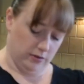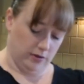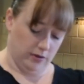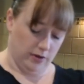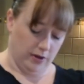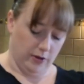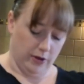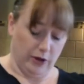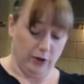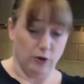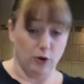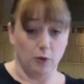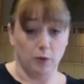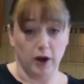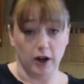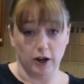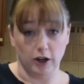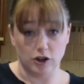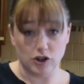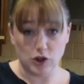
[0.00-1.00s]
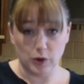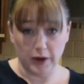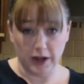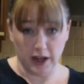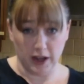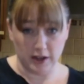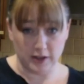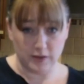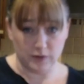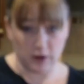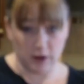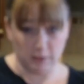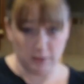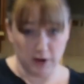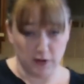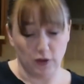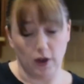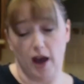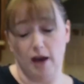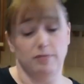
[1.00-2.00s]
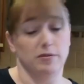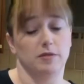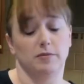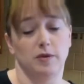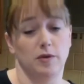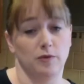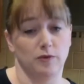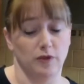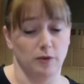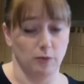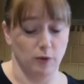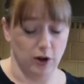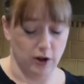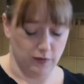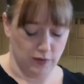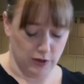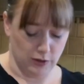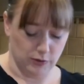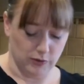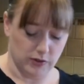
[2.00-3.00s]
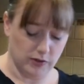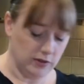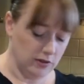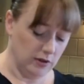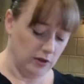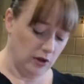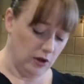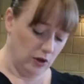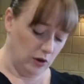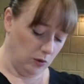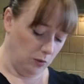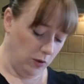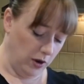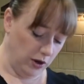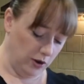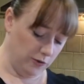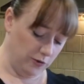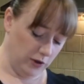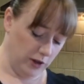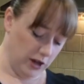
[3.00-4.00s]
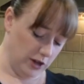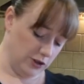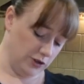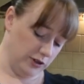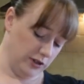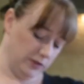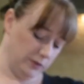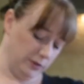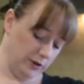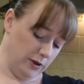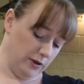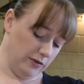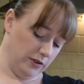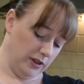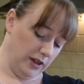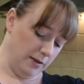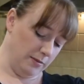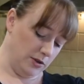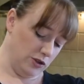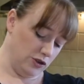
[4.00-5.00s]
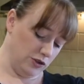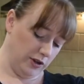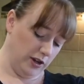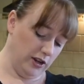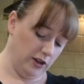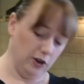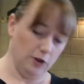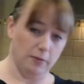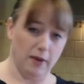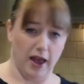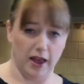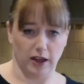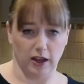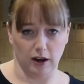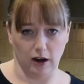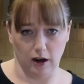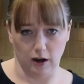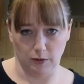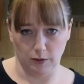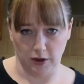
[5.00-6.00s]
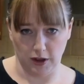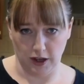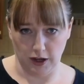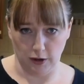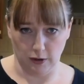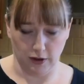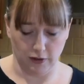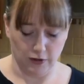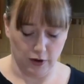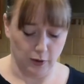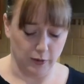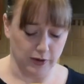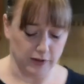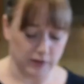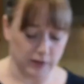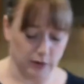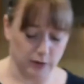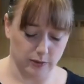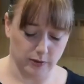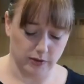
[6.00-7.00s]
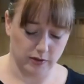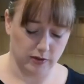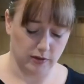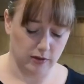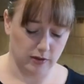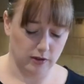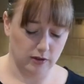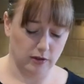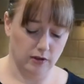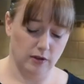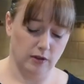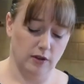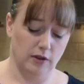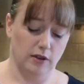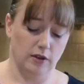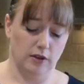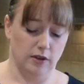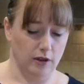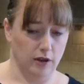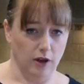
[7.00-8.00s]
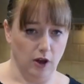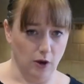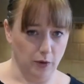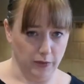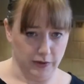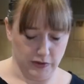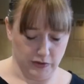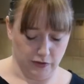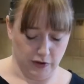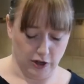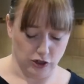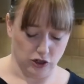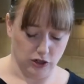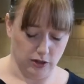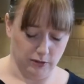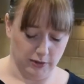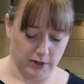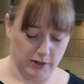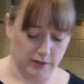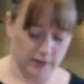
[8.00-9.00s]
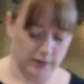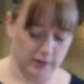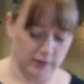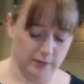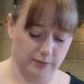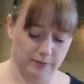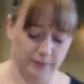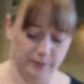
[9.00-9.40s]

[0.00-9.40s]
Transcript: Now, I don't know where you're joining us from, but if you happen to be from one of those wonderful countries where you have a lemon tree in your backyard, well, then you have no excuse. Always fresh lemons.